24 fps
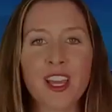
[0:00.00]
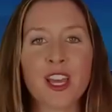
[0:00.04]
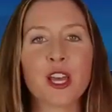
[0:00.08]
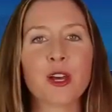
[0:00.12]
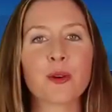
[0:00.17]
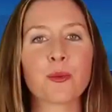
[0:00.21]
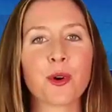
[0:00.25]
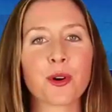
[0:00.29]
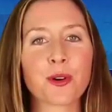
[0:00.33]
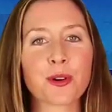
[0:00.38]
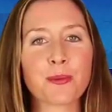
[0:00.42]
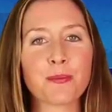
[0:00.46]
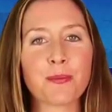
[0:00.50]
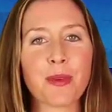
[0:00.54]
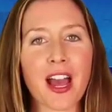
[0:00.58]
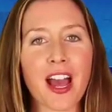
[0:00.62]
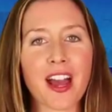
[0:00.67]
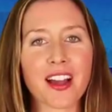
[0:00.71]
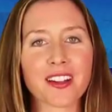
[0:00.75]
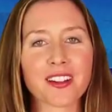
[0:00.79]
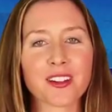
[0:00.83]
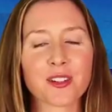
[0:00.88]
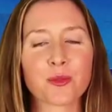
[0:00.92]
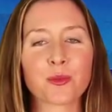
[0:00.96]
Welcome
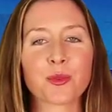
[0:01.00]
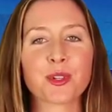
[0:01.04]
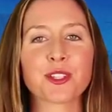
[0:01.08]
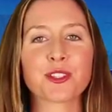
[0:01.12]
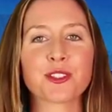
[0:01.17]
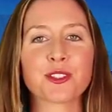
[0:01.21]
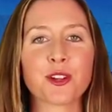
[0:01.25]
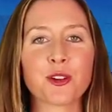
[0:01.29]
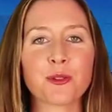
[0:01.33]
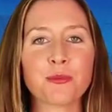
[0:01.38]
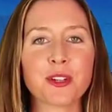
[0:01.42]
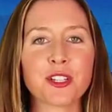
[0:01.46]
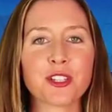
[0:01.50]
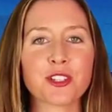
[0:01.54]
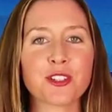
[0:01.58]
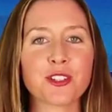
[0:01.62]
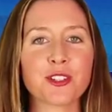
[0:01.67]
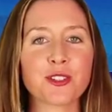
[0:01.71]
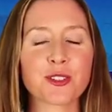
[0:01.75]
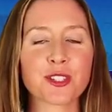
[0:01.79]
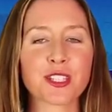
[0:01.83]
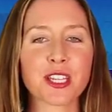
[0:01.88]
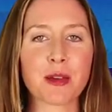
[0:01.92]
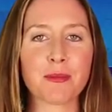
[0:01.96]
back. With so much
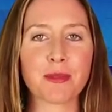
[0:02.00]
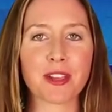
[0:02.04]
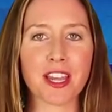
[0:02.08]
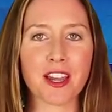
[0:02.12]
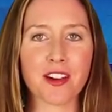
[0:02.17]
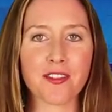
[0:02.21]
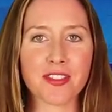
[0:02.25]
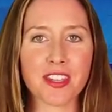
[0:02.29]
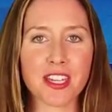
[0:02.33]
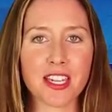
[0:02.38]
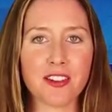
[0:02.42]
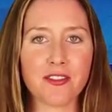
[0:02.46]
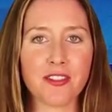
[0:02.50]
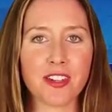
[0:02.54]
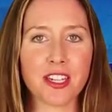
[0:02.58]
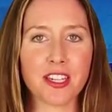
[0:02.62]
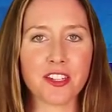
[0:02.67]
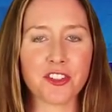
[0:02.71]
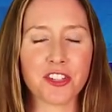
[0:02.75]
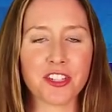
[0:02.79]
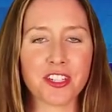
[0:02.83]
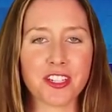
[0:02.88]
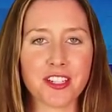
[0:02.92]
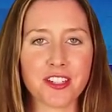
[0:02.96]
news coming out of the
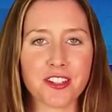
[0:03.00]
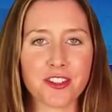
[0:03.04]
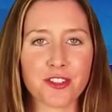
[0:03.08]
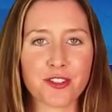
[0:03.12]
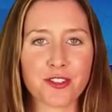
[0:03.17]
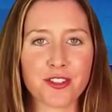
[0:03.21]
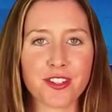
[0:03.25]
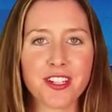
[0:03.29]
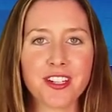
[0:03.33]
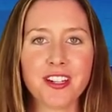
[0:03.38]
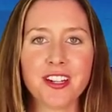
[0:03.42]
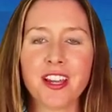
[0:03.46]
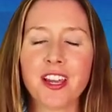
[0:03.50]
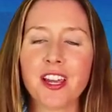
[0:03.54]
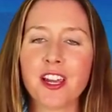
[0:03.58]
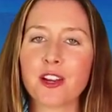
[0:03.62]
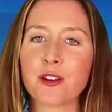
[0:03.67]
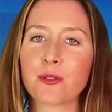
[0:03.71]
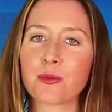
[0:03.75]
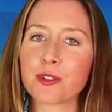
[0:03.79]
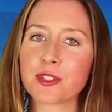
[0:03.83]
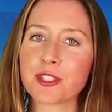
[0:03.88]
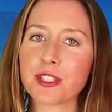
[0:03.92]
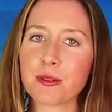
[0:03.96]
aviation industry,
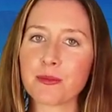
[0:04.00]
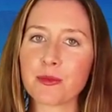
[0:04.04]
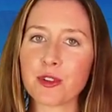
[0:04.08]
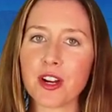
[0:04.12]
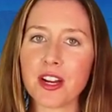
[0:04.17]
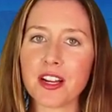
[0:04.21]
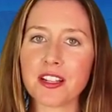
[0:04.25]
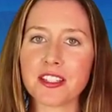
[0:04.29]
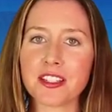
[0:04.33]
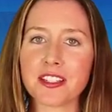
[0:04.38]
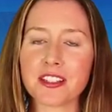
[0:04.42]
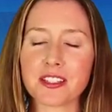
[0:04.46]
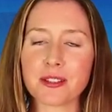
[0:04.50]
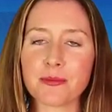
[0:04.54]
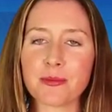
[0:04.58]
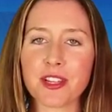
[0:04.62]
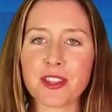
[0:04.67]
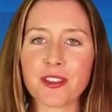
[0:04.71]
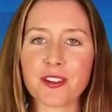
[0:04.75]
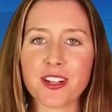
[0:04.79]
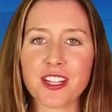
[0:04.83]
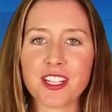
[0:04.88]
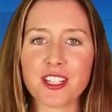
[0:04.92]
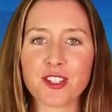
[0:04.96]
we're summarizing some
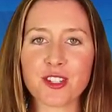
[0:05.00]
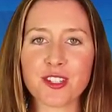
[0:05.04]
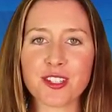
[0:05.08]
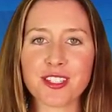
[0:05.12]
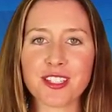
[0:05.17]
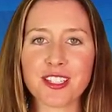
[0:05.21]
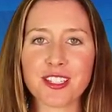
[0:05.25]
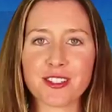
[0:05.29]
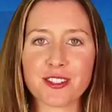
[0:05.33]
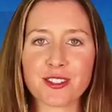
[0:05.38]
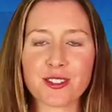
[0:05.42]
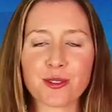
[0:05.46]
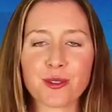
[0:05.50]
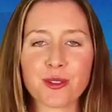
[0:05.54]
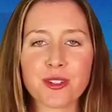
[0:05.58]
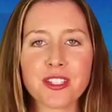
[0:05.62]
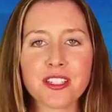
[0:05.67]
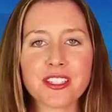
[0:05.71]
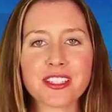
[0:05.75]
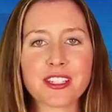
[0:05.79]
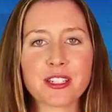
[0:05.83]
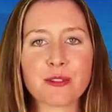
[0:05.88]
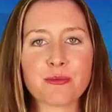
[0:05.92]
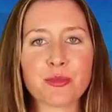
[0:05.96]
other interesting
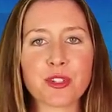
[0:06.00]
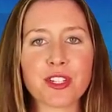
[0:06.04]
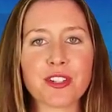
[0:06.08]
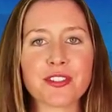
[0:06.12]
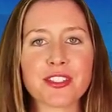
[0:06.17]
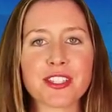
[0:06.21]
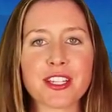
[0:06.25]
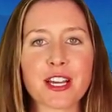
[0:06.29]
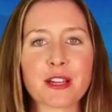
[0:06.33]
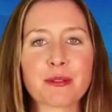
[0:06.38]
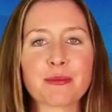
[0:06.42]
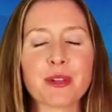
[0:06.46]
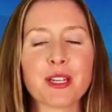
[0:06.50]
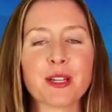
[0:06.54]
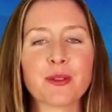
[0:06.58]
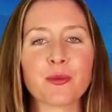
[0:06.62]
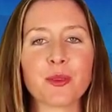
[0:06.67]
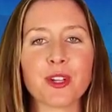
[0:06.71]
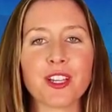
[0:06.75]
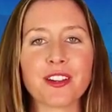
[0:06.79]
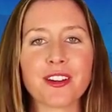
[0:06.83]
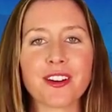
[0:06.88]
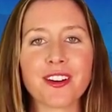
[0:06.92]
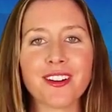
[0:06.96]
stories in a brief segment
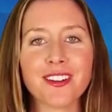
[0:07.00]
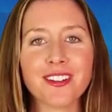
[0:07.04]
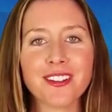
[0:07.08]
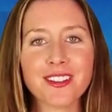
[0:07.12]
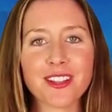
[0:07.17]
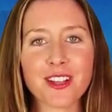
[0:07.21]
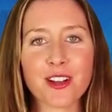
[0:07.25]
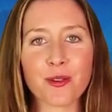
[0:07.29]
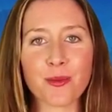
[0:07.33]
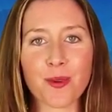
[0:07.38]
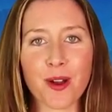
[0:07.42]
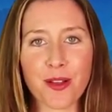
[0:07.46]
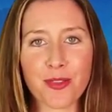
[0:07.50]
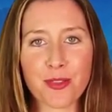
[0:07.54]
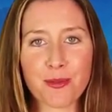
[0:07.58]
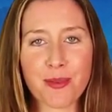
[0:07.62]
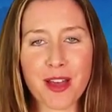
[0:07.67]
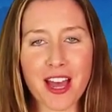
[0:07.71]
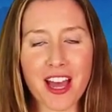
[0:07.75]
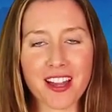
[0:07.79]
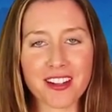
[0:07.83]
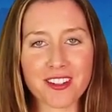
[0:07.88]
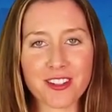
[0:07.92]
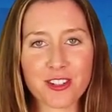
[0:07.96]
we call Around the
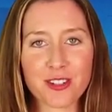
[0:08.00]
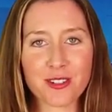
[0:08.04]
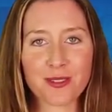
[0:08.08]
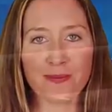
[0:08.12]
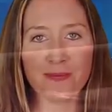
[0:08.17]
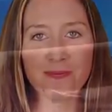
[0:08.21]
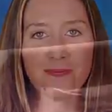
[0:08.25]
Patch.